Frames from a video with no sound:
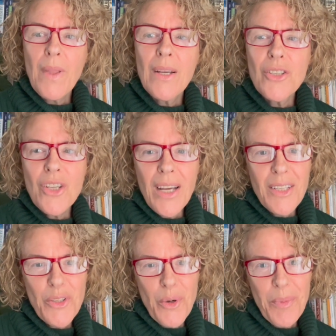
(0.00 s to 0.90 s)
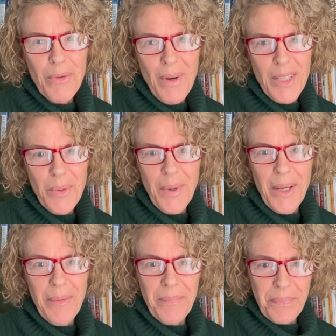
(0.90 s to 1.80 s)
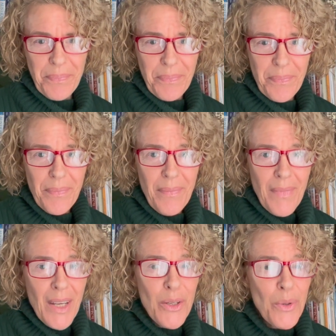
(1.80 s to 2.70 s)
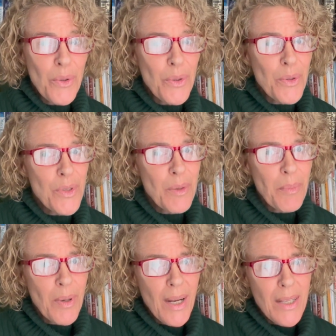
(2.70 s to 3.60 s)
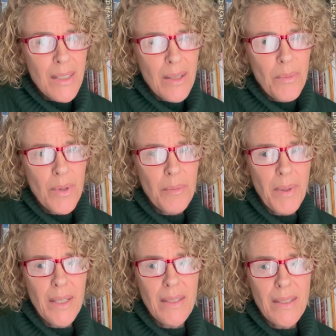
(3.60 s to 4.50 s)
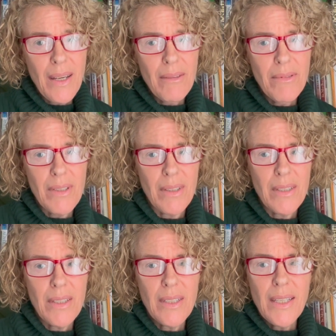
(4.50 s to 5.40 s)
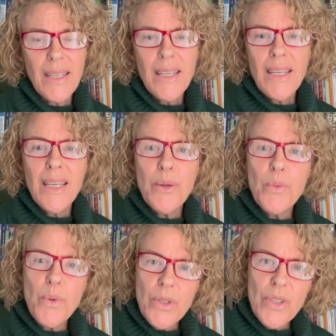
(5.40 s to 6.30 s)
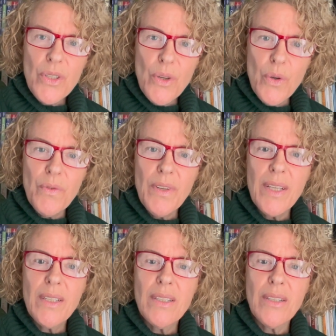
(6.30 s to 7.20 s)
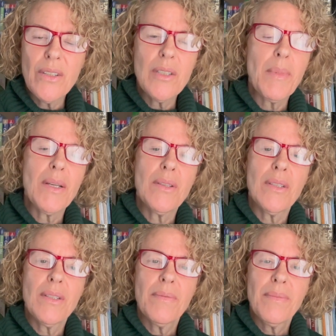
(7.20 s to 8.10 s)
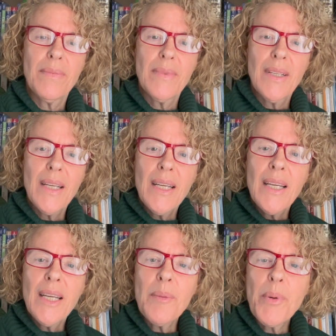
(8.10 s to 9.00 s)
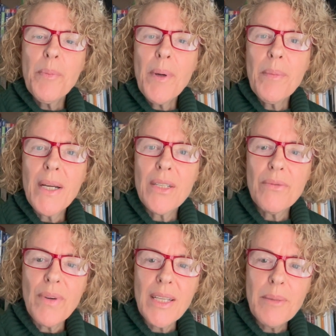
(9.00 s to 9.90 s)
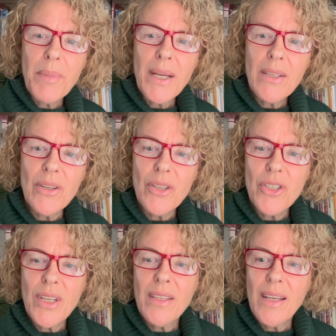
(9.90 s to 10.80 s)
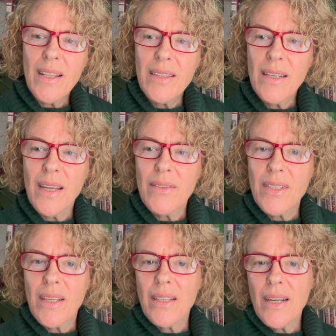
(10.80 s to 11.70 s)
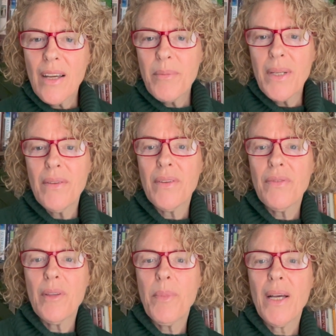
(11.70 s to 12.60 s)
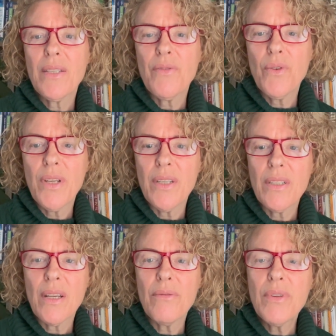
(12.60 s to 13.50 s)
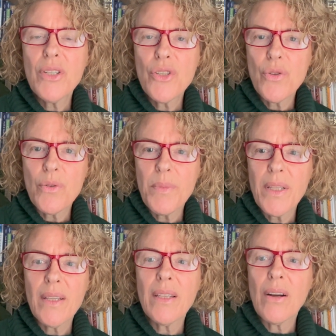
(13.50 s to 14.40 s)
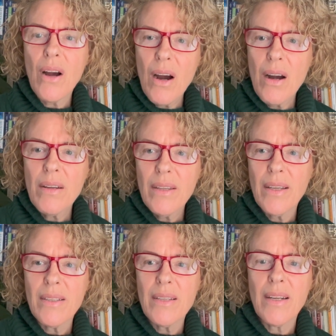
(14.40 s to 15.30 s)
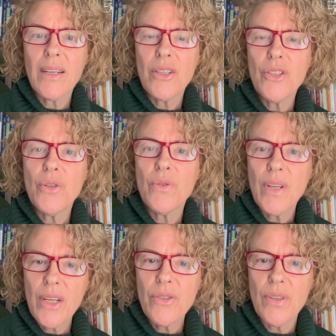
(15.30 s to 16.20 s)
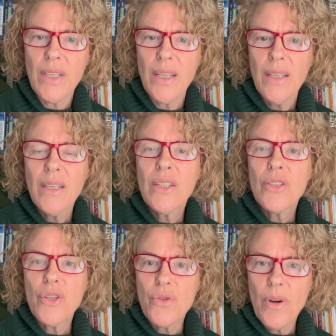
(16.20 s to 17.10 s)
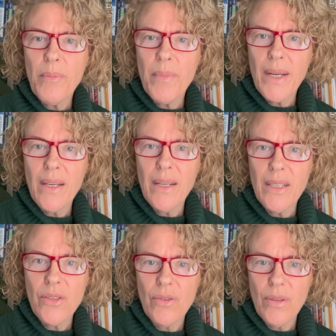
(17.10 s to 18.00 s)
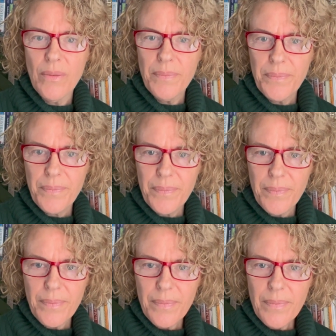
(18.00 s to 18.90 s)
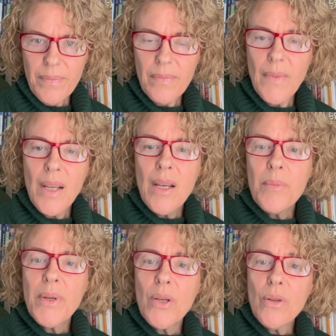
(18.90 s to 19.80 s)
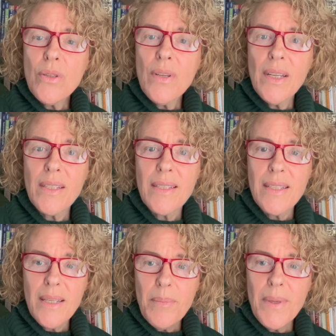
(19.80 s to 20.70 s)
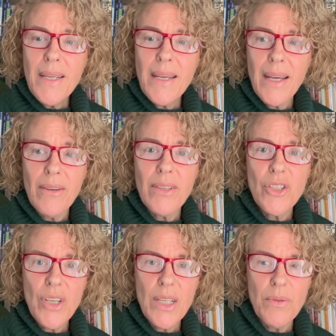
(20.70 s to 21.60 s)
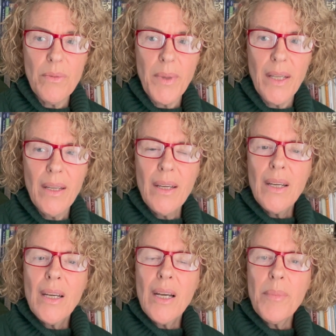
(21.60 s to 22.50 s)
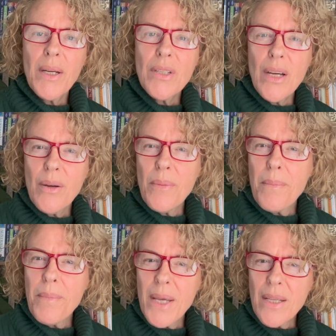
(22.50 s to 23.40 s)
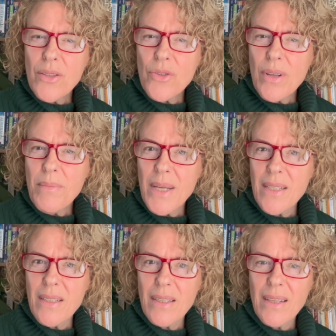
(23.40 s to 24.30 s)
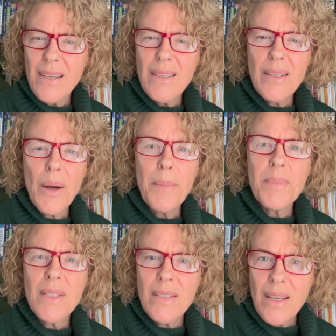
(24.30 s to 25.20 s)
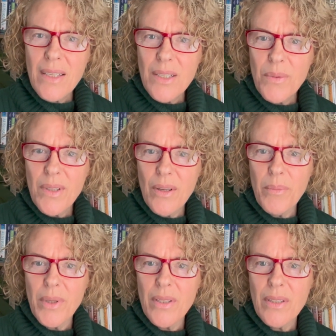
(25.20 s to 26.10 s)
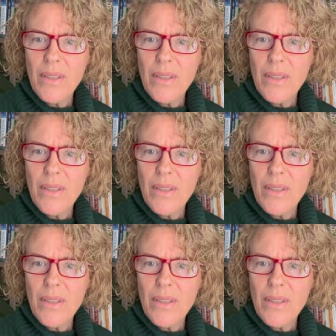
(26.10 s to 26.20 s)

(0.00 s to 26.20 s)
Jack saw me right away, and although surprised somewhat by the scan result, he wasn't overly concerned about it. He put my mind at rest by acknowledging the healthy lifestyle that I have been living for the past four years and reassured me that there are things that I can do naturally to drop my cholesterol. But he also had a deeply caring chat with me about how mainstream medicine is obsessed with numbers,